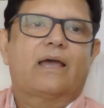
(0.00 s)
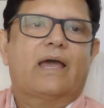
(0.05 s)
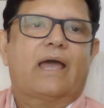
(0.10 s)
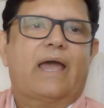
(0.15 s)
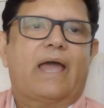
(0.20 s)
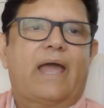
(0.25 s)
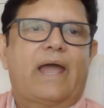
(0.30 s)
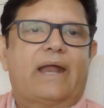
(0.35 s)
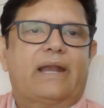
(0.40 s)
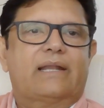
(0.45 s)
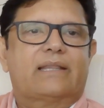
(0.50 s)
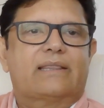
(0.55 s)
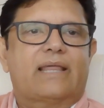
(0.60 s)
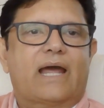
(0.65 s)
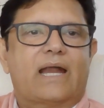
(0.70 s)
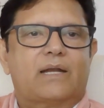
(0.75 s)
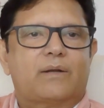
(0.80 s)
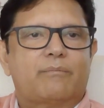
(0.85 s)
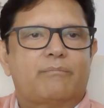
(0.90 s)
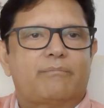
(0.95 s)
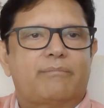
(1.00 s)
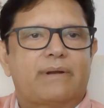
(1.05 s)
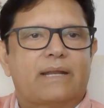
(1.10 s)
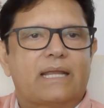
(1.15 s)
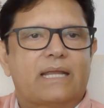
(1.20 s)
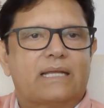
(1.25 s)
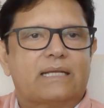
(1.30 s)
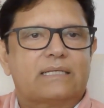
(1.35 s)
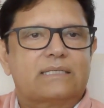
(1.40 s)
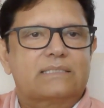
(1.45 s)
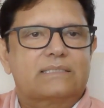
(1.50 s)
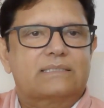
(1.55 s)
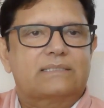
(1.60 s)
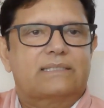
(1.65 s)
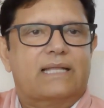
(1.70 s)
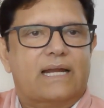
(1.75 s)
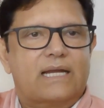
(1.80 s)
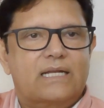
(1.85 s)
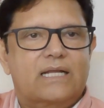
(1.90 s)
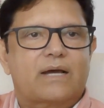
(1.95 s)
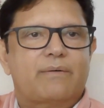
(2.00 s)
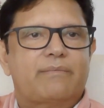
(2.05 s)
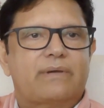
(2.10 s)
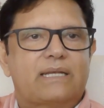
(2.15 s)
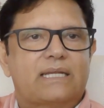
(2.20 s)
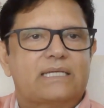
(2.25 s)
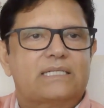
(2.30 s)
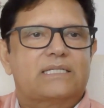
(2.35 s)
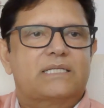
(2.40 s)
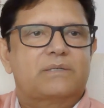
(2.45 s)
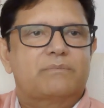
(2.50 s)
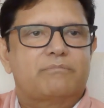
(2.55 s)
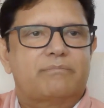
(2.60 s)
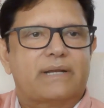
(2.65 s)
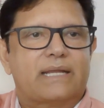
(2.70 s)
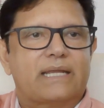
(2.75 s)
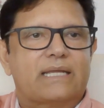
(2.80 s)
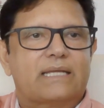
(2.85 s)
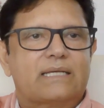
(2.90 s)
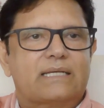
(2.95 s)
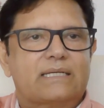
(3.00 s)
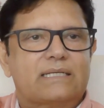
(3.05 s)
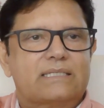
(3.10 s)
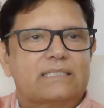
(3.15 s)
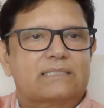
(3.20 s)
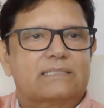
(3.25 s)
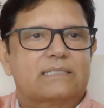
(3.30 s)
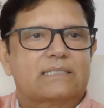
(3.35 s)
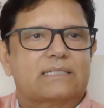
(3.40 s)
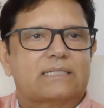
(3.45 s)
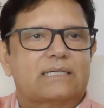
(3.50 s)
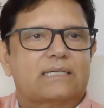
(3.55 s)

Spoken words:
and that combination brings